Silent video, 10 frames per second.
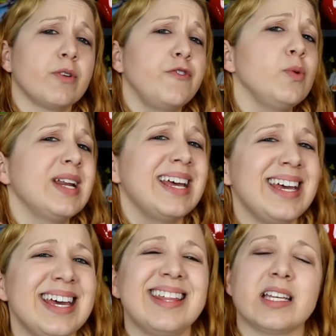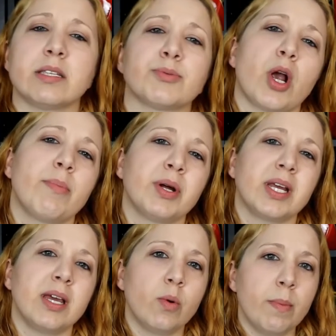So if you would hit that subscribe
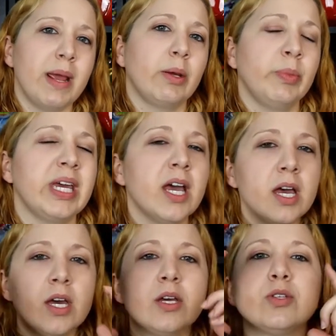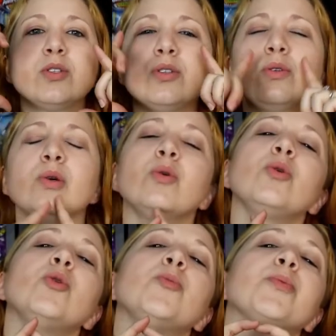button, it would make me
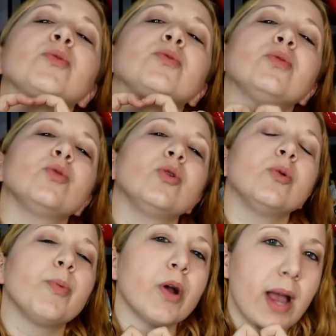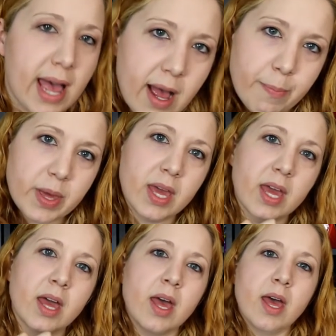super, super
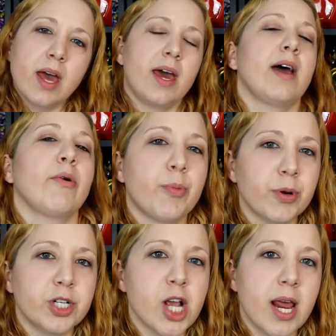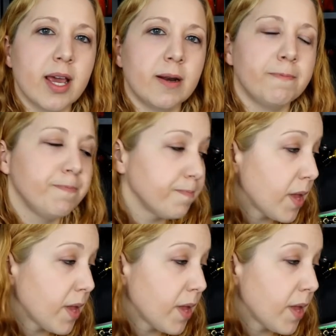happy, and I would appreciate it.